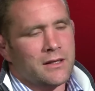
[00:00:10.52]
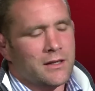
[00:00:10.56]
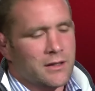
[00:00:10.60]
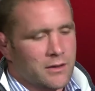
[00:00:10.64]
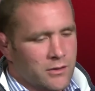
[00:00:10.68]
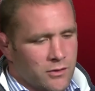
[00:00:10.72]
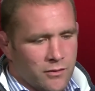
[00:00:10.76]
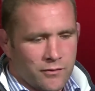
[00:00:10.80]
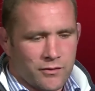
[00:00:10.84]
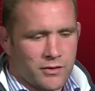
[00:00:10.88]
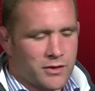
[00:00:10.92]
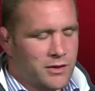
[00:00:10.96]

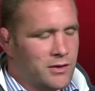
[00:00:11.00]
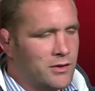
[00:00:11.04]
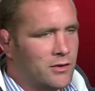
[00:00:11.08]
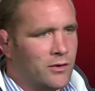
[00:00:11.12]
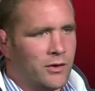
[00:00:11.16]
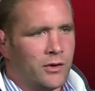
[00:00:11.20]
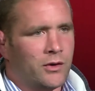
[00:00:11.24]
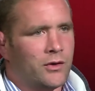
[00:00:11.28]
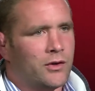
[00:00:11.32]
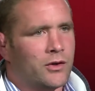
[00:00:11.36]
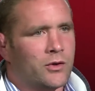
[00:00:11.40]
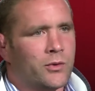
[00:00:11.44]
because obviously, you
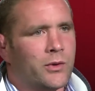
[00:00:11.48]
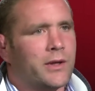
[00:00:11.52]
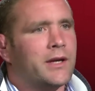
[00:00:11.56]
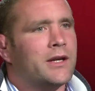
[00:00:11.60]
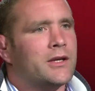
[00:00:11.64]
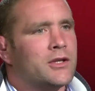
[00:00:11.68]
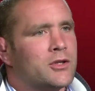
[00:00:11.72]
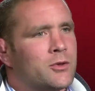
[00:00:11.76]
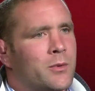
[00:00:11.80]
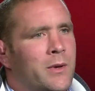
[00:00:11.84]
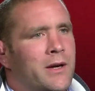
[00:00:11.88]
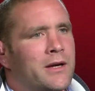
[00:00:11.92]
know, you've got the
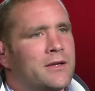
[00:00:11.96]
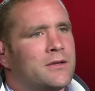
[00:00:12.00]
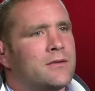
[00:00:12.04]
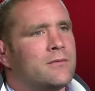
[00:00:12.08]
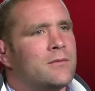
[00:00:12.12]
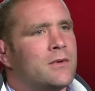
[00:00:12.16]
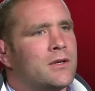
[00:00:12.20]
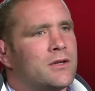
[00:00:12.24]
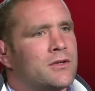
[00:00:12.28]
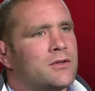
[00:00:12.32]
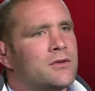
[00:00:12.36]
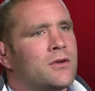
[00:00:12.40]
cricket squares,
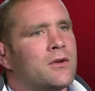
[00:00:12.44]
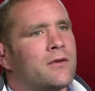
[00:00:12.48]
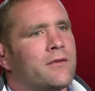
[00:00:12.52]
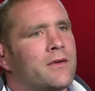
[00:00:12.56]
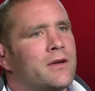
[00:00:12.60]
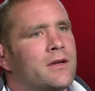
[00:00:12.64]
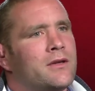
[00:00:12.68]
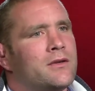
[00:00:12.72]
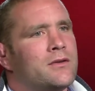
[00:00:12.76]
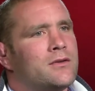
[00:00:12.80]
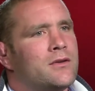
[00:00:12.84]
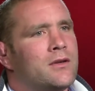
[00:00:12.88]
haven't you? Because a lot
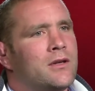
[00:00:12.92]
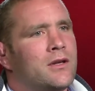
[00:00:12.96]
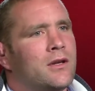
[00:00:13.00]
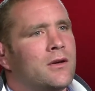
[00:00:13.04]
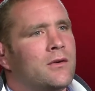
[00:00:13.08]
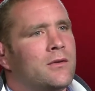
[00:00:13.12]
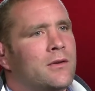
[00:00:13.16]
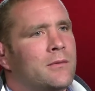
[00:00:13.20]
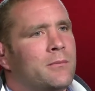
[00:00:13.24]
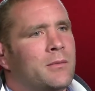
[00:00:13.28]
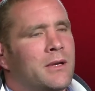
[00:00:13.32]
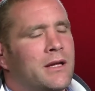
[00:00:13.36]
of it is, you
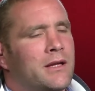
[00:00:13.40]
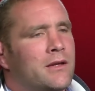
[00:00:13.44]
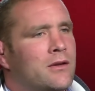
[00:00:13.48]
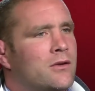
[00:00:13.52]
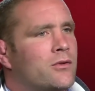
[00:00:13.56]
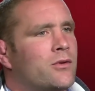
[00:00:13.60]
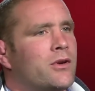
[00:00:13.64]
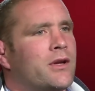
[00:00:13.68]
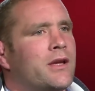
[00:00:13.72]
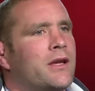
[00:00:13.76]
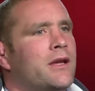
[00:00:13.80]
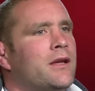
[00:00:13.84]
know, they play
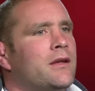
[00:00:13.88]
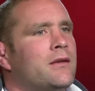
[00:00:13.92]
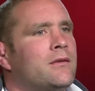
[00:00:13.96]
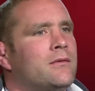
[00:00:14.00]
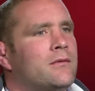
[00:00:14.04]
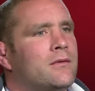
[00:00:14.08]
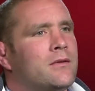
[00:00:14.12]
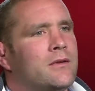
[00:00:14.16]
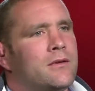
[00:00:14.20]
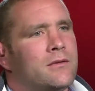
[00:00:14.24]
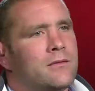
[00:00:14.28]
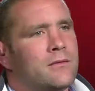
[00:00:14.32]
the cricket
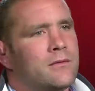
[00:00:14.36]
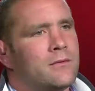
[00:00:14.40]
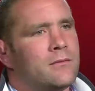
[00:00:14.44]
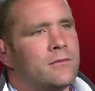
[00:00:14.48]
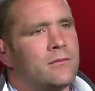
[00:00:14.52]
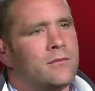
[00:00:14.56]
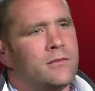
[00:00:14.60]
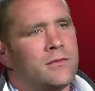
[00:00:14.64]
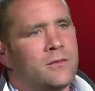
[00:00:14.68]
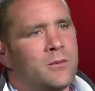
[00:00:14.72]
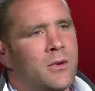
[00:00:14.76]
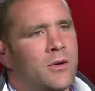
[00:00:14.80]
and
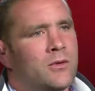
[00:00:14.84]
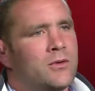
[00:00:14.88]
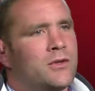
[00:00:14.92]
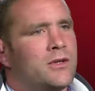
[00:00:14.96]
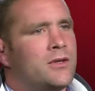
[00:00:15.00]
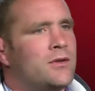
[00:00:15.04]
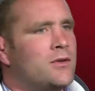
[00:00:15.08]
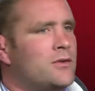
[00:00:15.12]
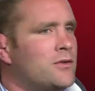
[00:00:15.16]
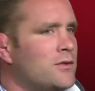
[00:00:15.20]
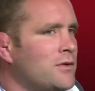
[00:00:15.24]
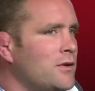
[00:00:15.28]

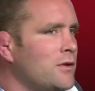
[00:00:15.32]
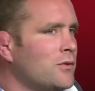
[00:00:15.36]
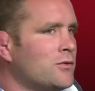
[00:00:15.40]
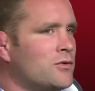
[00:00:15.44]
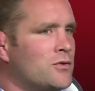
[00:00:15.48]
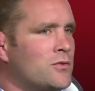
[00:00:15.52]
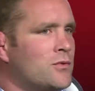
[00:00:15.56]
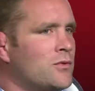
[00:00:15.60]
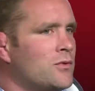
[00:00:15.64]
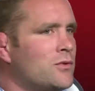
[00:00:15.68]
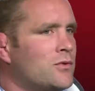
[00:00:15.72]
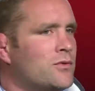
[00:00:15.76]
motor use the
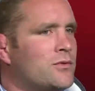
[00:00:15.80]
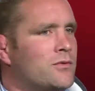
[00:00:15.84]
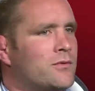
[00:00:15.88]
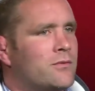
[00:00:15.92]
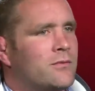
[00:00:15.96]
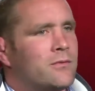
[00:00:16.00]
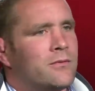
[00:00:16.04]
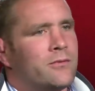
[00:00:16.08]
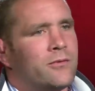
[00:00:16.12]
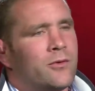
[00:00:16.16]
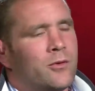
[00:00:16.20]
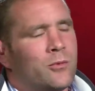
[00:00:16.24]
Aussie rules
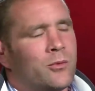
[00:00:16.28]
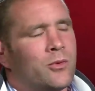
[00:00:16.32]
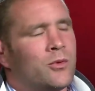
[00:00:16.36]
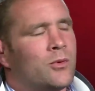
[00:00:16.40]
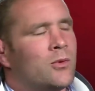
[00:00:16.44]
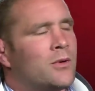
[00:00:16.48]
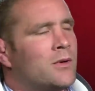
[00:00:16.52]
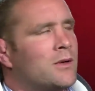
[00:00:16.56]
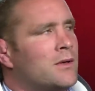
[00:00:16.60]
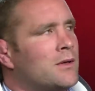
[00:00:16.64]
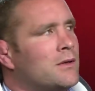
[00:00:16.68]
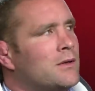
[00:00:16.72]

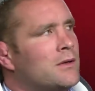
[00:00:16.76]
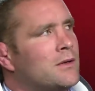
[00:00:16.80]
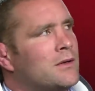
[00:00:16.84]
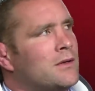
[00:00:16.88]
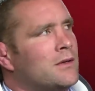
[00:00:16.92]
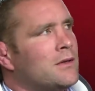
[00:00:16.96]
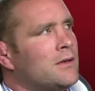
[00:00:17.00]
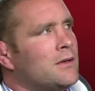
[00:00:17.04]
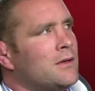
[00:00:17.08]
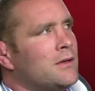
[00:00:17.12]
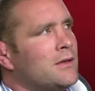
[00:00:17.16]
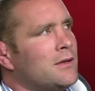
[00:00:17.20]
football.
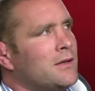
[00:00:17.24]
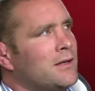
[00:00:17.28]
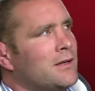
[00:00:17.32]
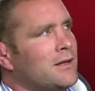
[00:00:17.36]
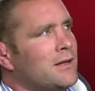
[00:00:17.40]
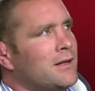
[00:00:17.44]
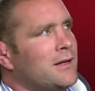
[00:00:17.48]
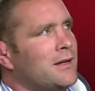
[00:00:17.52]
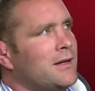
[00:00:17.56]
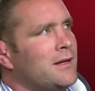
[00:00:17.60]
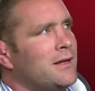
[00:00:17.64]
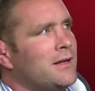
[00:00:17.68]

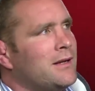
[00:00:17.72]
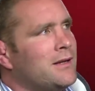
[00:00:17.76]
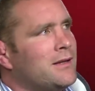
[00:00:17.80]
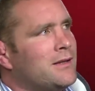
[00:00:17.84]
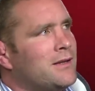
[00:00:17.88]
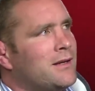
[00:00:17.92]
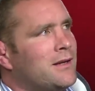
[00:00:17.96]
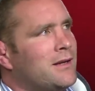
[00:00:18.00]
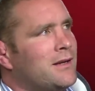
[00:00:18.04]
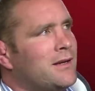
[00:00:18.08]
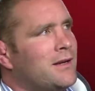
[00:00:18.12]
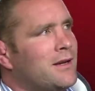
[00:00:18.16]

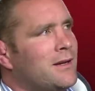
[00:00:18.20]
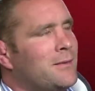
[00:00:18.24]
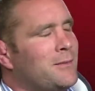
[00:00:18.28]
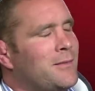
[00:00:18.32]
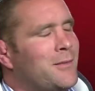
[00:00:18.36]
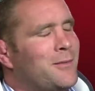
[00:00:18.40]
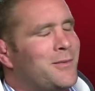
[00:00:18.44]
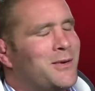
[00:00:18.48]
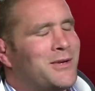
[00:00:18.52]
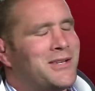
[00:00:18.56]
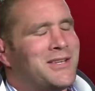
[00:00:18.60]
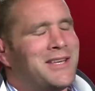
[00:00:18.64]
And I
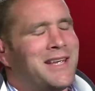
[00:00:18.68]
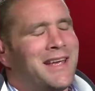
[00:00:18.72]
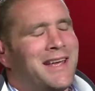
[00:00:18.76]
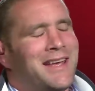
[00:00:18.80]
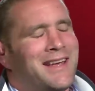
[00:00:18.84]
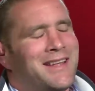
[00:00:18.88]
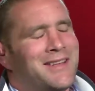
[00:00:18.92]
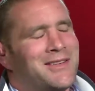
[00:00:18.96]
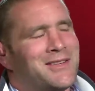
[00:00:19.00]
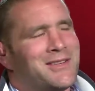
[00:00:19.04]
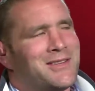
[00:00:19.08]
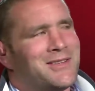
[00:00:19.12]
remember
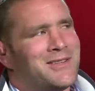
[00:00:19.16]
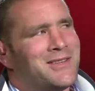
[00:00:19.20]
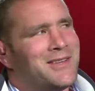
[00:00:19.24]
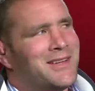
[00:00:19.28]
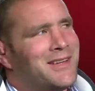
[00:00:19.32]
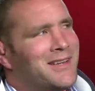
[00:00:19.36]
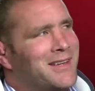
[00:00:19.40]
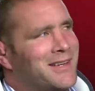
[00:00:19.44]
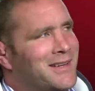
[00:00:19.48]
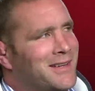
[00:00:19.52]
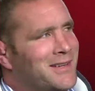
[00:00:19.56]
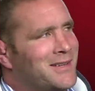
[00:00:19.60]
saying to
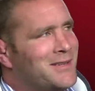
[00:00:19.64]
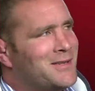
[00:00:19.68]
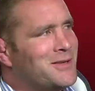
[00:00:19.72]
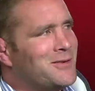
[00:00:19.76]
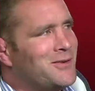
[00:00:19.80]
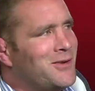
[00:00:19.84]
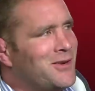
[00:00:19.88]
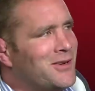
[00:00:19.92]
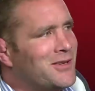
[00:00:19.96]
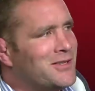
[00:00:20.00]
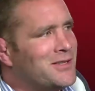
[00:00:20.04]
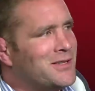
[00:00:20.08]

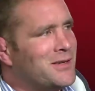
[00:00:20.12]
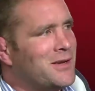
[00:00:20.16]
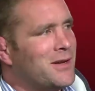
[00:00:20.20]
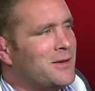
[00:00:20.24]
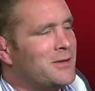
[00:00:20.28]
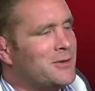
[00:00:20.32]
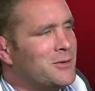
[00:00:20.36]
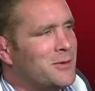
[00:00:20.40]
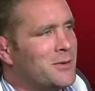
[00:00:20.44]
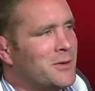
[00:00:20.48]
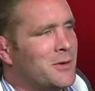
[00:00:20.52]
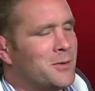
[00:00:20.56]
Martin, I said,
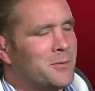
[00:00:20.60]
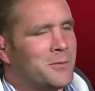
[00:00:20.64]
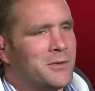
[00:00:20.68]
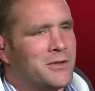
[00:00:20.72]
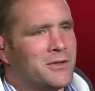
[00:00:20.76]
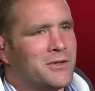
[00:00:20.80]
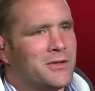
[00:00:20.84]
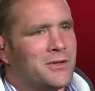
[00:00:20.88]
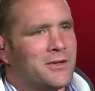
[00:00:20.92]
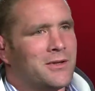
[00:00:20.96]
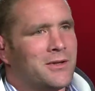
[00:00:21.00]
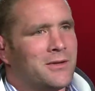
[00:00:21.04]
how did it go on
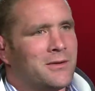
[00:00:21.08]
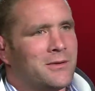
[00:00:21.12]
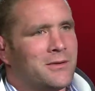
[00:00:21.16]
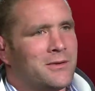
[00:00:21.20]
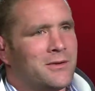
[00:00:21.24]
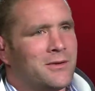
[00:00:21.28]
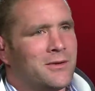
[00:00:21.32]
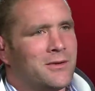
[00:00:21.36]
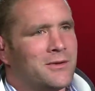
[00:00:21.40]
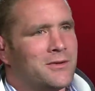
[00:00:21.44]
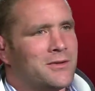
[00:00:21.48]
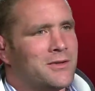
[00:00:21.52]
with the
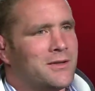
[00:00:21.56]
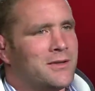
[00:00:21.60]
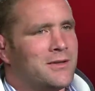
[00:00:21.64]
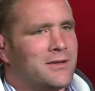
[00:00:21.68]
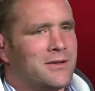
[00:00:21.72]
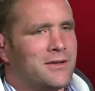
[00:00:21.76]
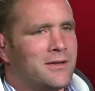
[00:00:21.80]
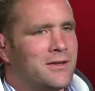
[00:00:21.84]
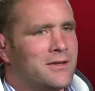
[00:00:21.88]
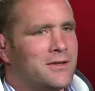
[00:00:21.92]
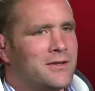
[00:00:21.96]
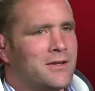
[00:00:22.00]
toss?
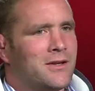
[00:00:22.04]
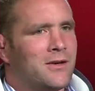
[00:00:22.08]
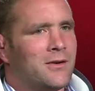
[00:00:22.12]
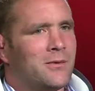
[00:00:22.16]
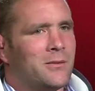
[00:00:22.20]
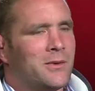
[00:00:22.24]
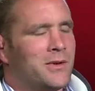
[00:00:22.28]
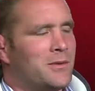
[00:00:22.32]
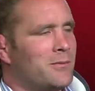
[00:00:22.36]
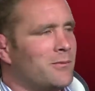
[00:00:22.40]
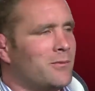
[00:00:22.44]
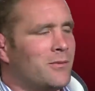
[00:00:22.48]
And I said,
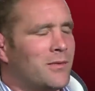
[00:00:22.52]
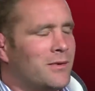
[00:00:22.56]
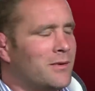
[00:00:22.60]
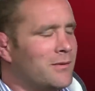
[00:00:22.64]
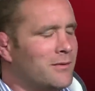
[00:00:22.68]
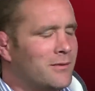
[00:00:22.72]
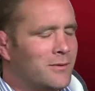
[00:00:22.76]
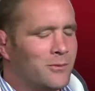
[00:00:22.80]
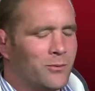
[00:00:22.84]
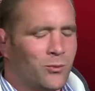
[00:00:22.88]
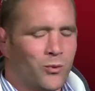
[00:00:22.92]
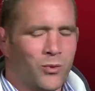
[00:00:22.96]
are we
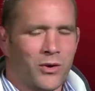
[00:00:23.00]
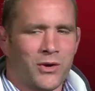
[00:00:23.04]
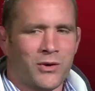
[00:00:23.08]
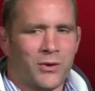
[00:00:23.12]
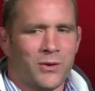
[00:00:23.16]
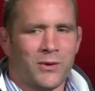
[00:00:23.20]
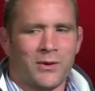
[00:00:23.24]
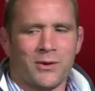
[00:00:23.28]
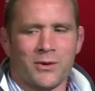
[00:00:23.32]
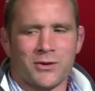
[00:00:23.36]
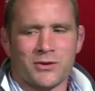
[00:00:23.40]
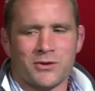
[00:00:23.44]

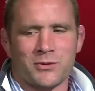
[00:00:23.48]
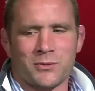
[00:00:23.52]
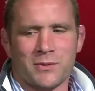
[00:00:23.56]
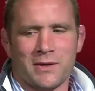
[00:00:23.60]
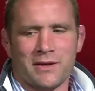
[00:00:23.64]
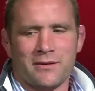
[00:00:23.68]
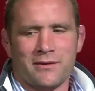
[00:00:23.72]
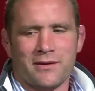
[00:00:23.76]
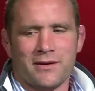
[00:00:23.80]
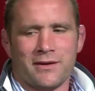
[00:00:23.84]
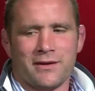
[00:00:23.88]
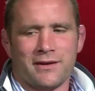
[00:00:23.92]
won or lost
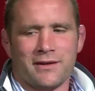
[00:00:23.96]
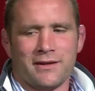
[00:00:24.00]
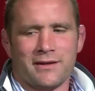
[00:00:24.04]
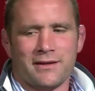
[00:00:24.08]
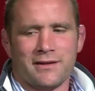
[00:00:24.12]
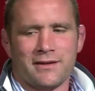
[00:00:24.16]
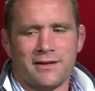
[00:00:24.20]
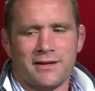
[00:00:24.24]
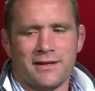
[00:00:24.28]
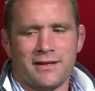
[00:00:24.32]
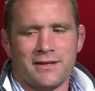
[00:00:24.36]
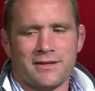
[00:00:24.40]
or whatever?
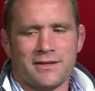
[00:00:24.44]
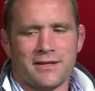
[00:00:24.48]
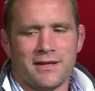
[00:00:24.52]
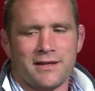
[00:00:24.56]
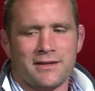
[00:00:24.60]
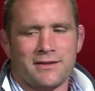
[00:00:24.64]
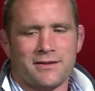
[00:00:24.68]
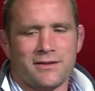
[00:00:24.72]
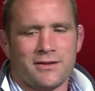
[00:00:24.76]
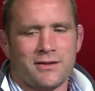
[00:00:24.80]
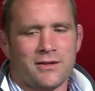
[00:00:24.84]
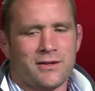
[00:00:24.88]
And he
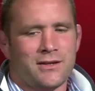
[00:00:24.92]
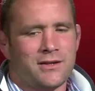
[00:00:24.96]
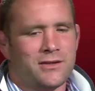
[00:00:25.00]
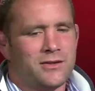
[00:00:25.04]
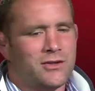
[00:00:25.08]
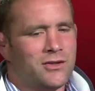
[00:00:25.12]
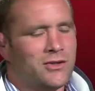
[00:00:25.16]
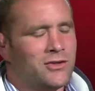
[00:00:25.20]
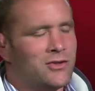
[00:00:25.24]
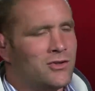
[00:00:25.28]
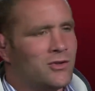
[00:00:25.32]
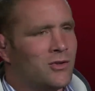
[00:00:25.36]
said
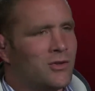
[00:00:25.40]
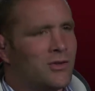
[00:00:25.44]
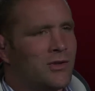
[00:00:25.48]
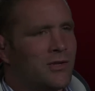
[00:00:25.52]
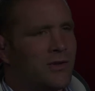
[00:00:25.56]
to John